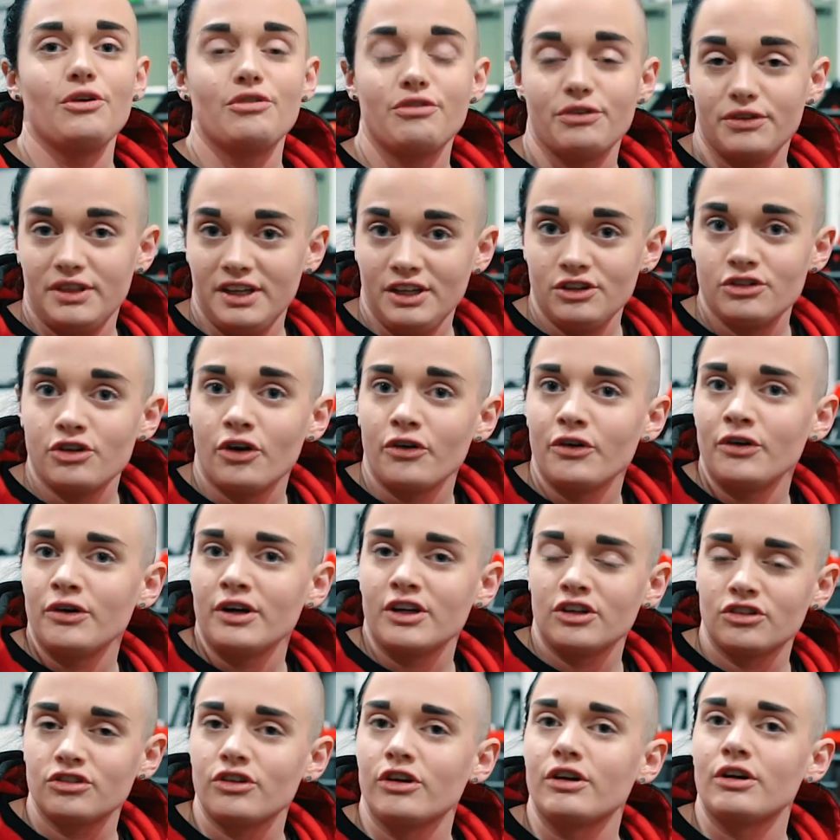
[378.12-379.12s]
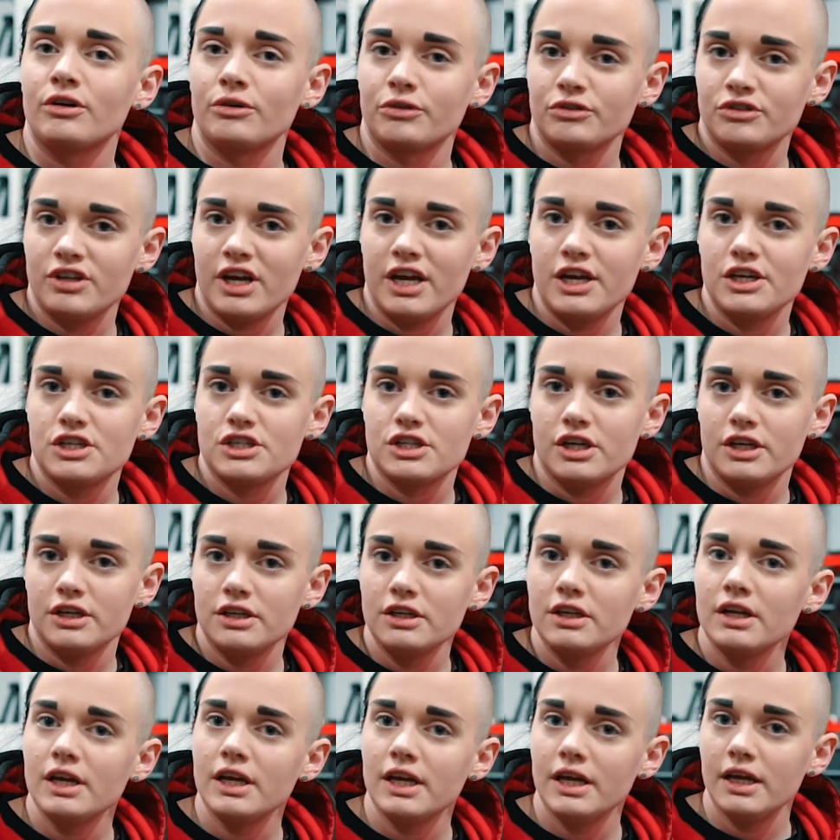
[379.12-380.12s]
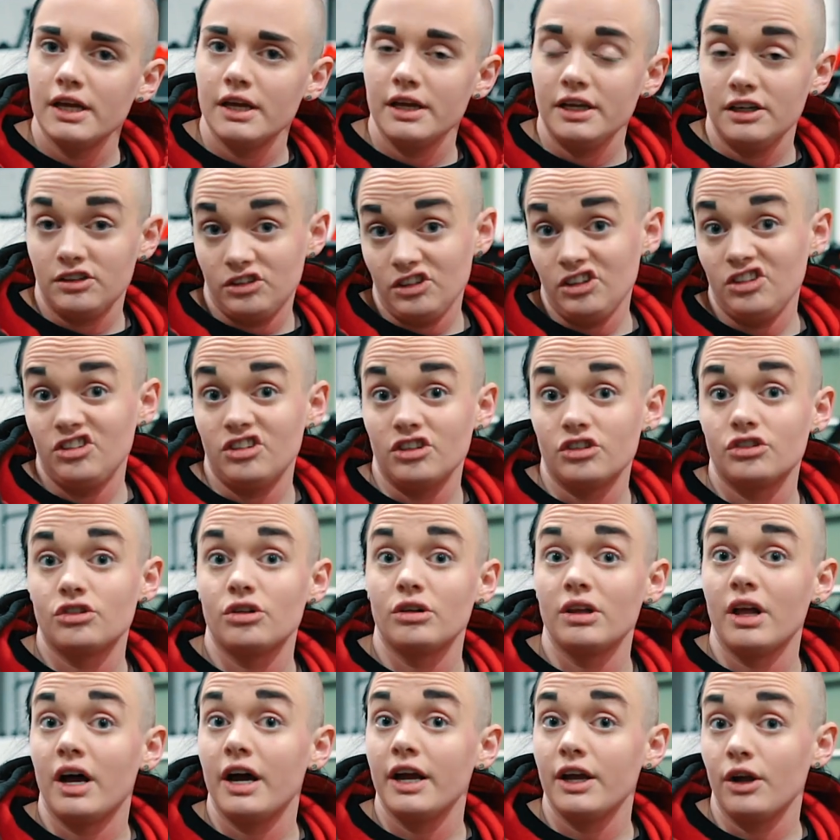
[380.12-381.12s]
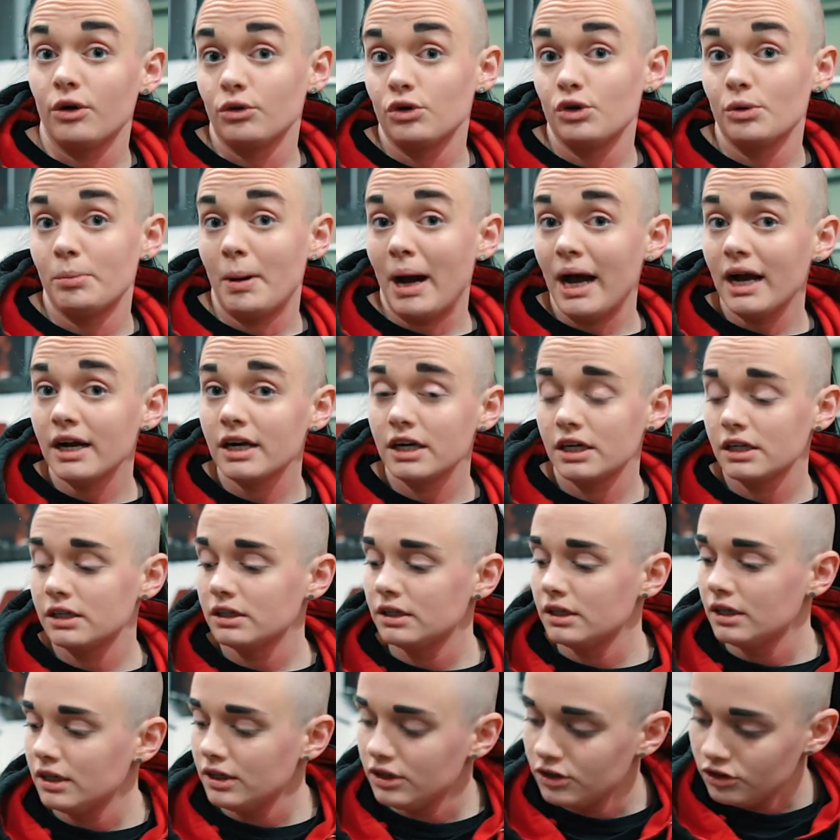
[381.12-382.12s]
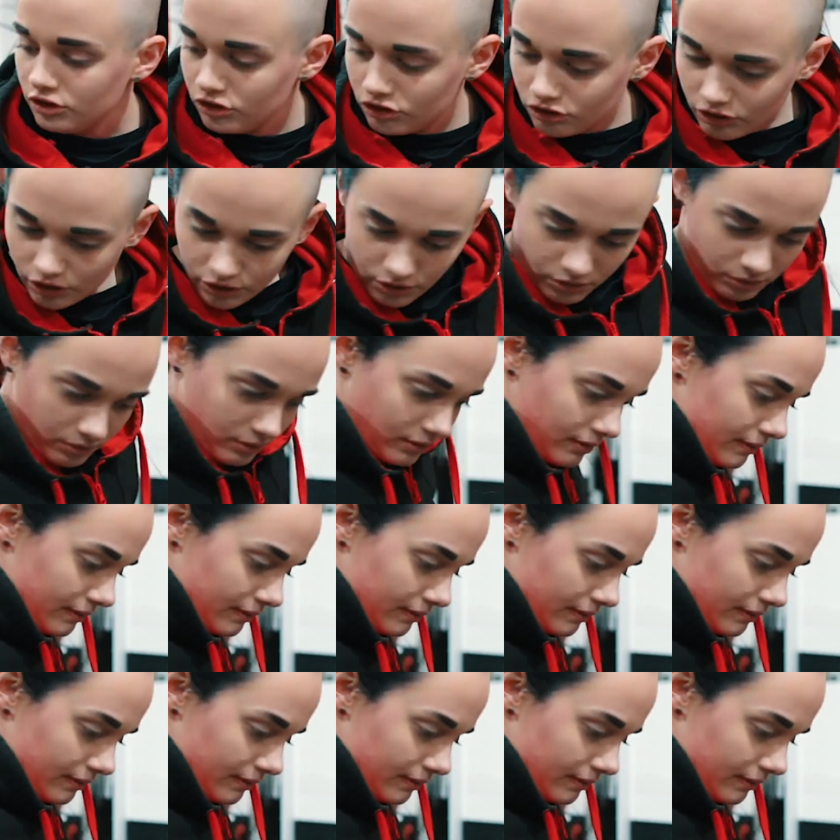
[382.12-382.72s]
for the internal external rotation, it's easiest to lie on your back. So you